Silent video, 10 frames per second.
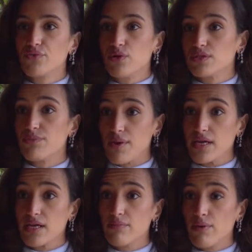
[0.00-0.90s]
was a
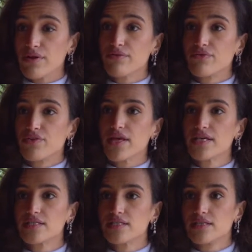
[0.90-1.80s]
breaking point for
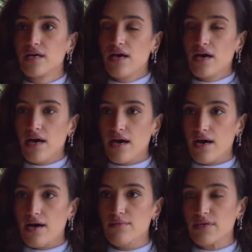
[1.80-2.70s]
this,
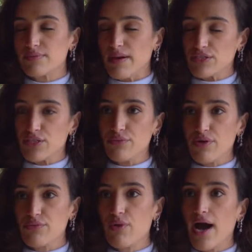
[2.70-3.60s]
especially
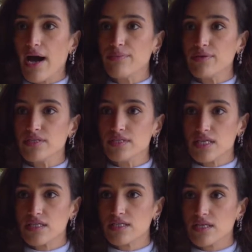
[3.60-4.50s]
with what happened
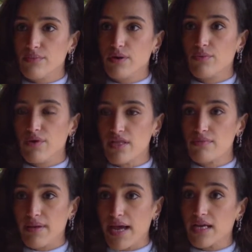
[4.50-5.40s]
in the summer
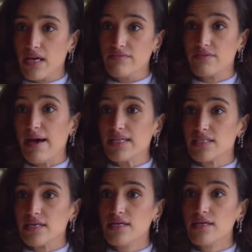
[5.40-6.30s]
with Black Lives
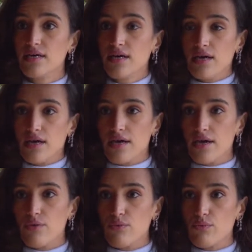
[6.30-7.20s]
Matter.
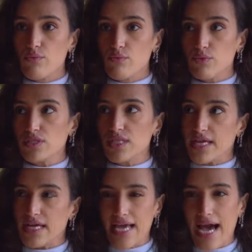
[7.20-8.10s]
It was
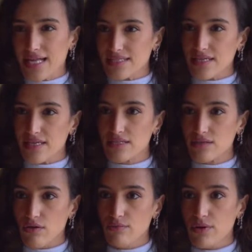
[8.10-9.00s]
like a
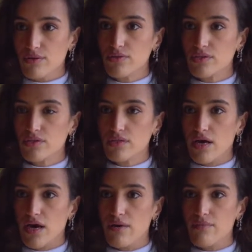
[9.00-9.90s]
catalyst almost
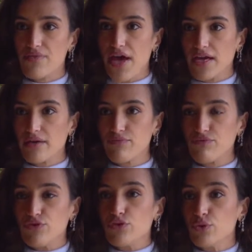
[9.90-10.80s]
that
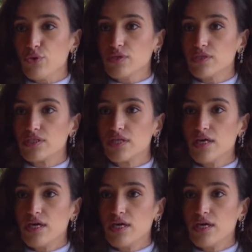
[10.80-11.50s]
fueled